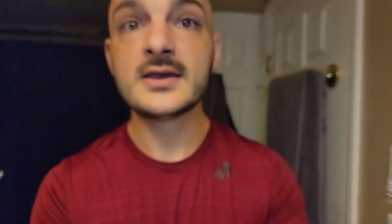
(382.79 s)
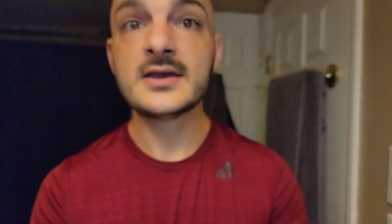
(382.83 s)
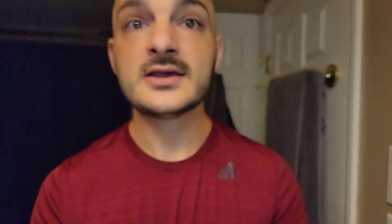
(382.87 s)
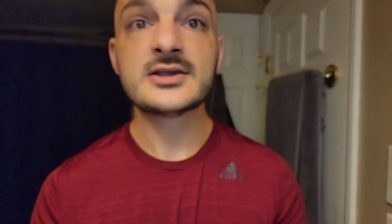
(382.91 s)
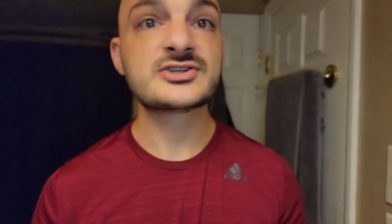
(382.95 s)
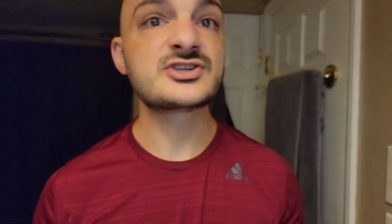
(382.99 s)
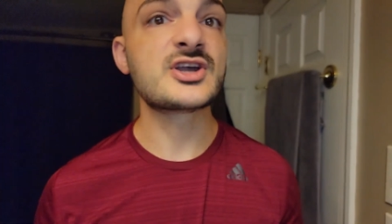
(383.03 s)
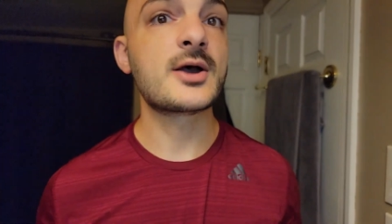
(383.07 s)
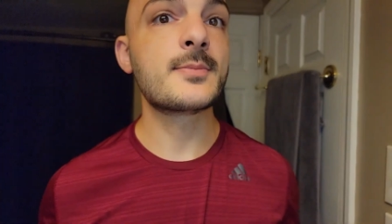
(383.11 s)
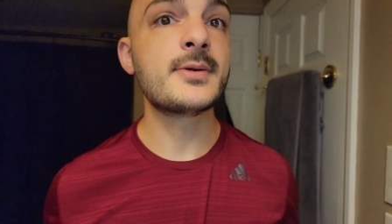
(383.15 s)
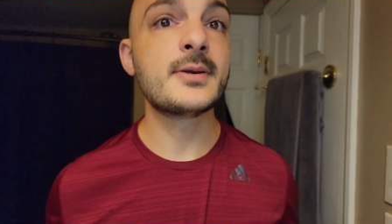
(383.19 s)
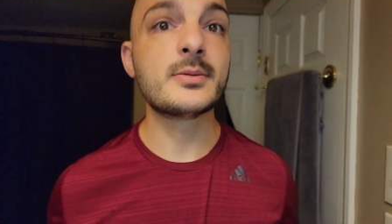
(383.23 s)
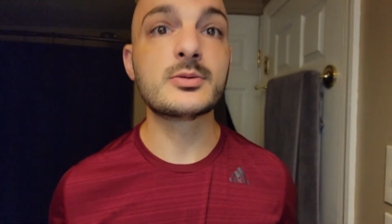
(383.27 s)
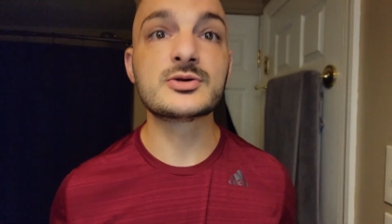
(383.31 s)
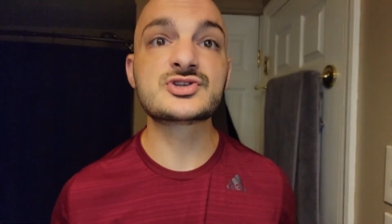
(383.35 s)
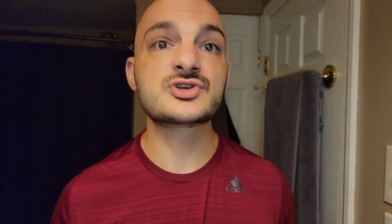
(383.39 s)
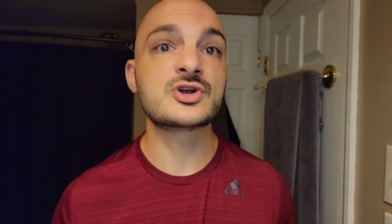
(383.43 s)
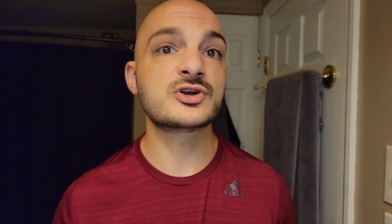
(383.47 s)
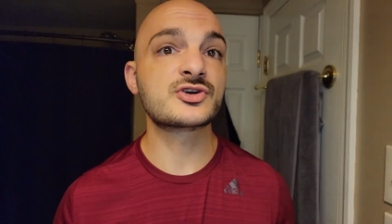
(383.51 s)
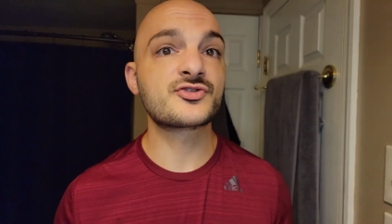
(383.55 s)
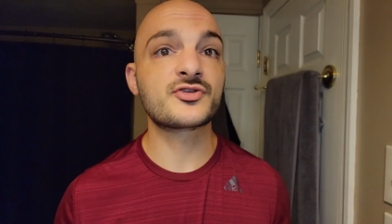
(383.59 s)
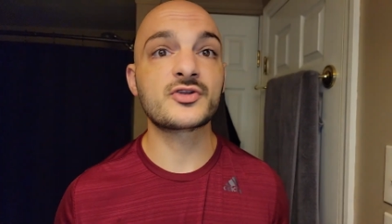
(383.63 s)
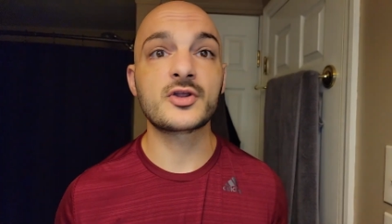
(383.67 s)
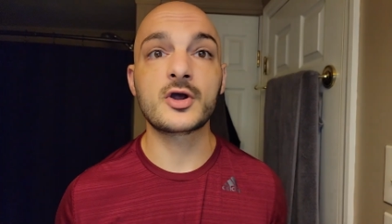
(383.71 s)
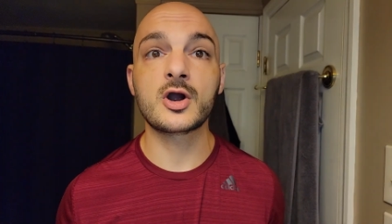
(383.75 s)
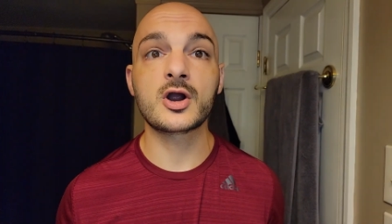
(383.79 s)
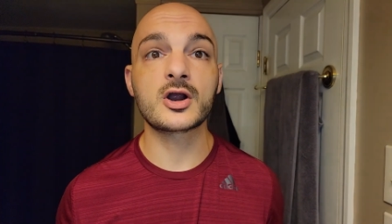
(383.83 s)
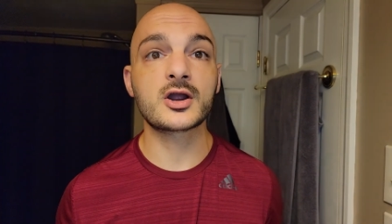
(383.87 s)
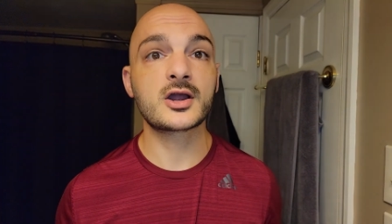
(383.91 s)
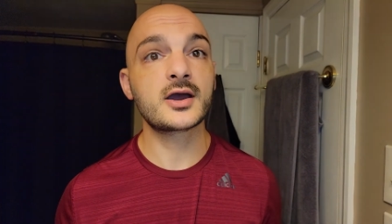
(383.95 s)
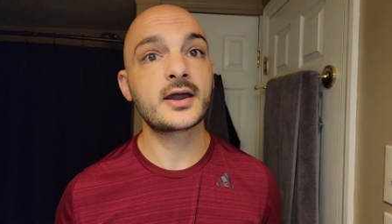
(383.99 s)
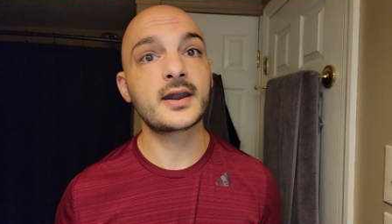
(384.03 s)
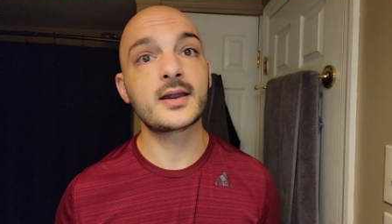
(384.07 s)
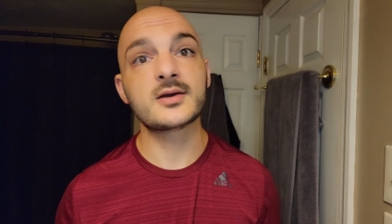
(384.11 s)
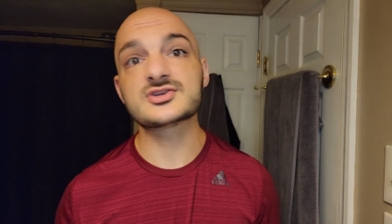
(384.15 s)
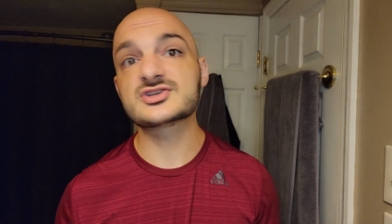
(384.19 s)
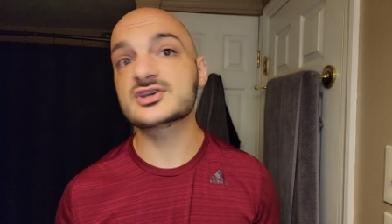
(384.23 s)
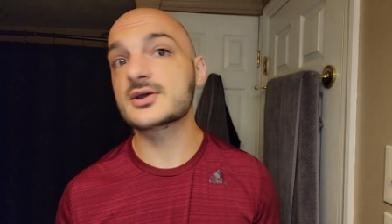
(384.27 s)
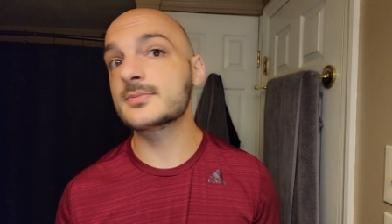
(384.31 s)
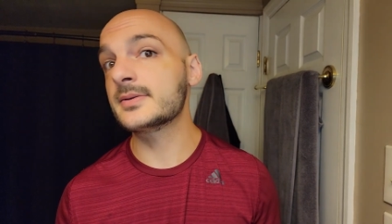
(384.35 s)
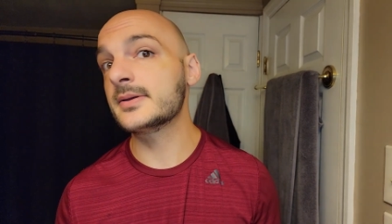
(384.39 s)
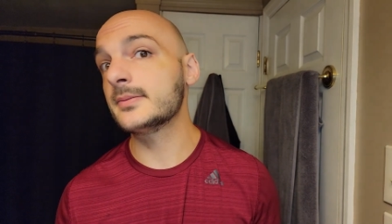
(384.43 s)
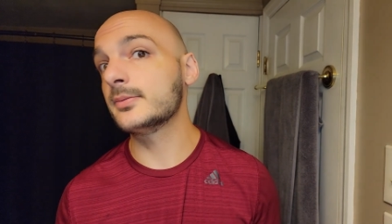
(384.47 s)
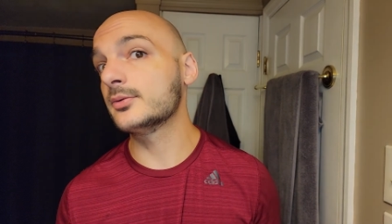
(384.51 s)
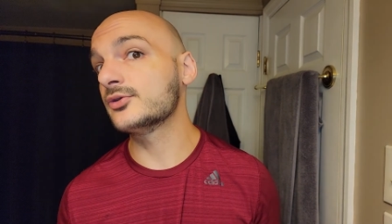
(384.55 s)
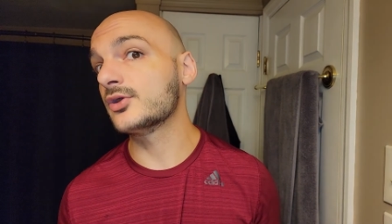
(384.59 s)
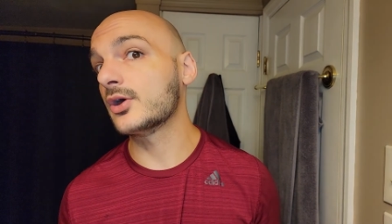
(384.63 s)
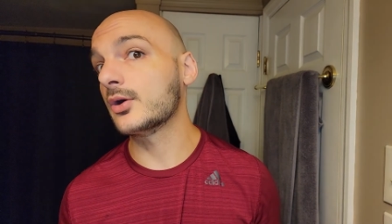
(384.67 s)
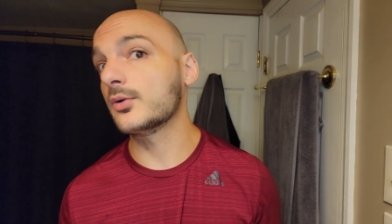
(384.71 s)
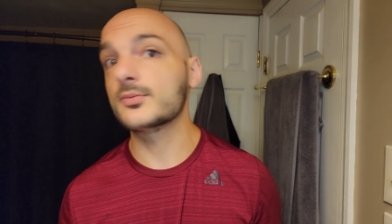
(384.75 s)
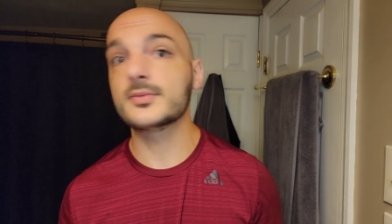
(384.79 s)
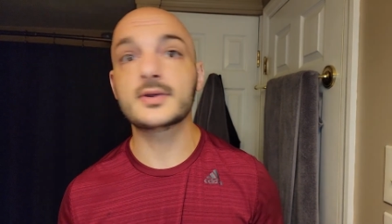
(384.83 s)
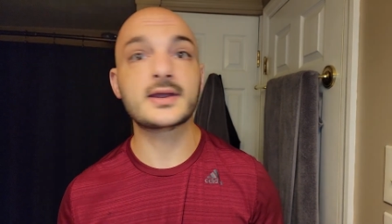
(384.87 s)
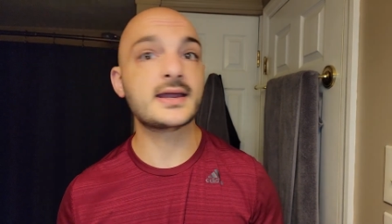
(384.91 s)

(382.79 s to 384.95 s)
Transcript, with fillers: Some people search for the heart cutout, some people don't.